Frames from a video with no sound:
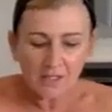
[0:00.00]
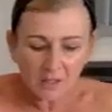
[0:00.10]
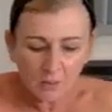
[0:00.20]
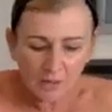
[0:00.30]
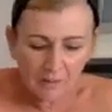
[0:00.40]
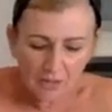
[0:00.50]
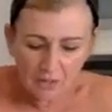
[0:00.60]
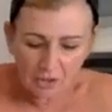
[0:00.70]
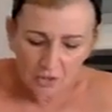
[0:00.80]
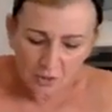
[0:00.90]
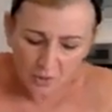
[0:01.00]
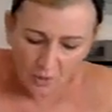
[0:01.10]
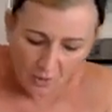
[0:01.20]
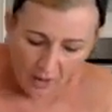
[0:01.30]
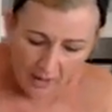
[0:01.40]
we? So what I'm going to
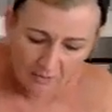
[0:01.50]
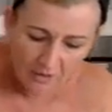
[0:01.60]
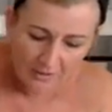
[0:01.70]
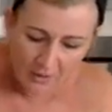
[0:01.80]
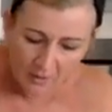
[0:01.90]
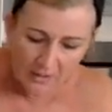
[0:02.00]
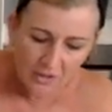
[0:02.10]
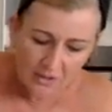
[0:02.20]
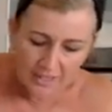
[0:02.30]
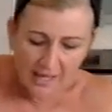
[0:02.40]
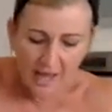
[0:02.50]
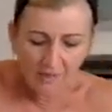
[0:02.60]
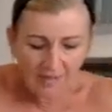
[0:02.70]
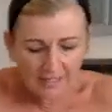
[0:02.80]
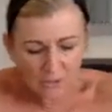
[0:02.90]
do, I'm just going to see how
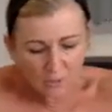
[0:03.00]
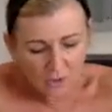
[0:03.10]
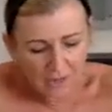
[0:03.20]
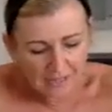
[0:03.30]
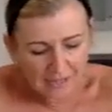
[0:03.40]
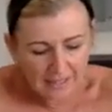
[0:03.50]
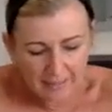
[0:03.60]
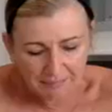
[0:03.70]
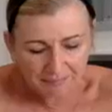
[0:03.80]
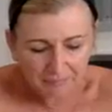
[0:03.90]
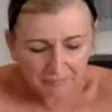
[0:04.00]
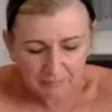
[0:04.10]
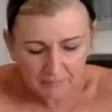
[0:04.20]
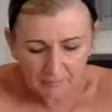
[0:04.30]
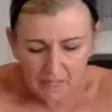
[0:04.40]
that's all nicely,
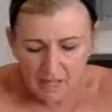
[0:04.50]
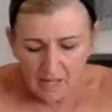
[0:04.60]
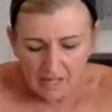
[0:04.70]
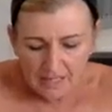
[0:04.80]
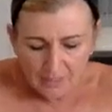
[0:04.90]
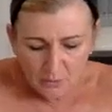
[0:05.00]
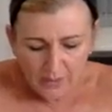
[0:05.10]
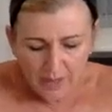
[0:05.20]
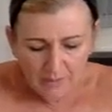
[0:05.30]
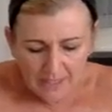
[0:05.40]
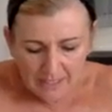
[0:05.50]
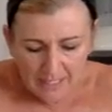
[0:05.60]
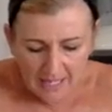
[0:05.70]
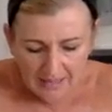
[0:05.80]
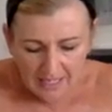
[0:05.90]
it's all come
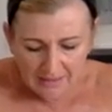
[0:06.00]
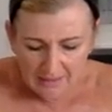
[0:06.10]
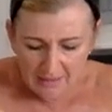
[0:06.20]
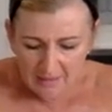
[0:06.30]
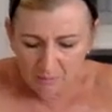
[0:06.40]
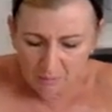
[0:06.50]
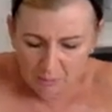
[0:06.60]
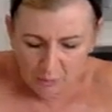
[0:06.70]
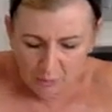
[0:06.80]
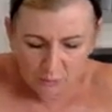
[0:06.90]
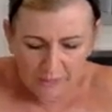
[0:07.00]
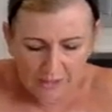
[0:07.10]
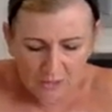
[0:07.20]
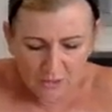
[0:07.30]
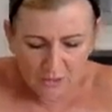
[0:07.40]
together. It's like a beautiful
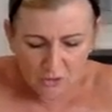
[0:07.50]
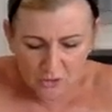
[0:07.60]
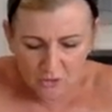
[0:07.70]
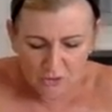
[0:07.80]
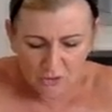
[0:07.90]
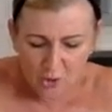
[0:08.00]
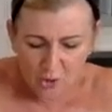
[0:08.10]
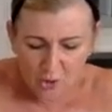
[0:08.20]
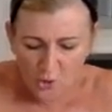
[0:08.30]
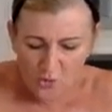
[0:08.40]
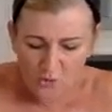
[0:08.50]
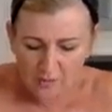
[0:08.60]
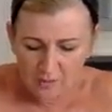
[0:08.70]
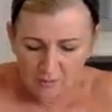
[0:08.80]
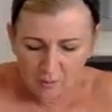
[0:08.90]
big dough
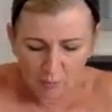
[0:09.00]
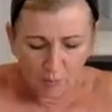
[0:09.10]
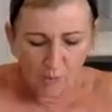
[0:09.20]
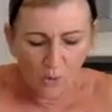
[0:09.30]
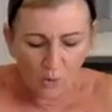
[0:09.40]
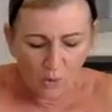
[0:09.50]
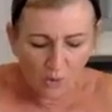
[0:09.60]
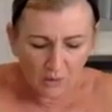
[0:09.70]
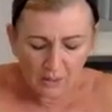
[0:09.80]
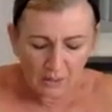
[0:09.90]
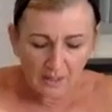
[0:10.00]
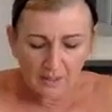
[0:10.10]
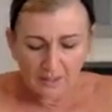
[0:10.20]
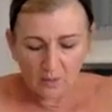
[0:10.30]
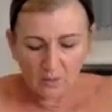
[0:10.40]
ball.
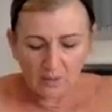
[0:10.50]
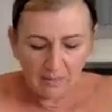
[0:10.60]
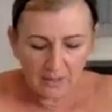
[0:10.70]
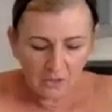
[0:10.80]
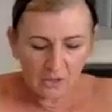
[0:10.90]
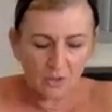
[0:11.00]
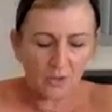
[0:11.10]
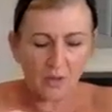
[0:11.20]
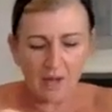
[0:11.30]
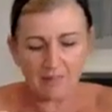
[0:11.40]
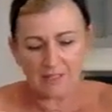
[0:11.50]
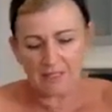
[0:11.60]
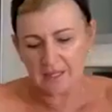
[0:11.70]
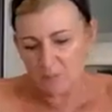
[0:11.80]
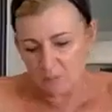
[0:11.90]
So I'm
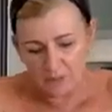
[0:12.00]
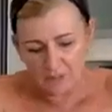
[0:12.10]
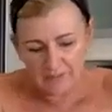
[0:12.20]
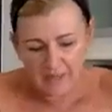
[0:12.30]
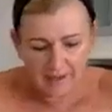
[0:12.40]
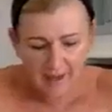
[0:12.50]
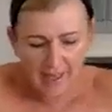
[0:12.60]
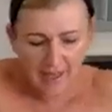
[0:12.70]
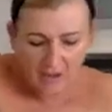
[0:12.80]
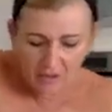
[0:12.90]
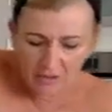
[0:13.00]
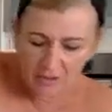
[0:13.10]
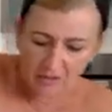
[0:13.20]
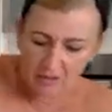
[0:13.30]
just going to bring that out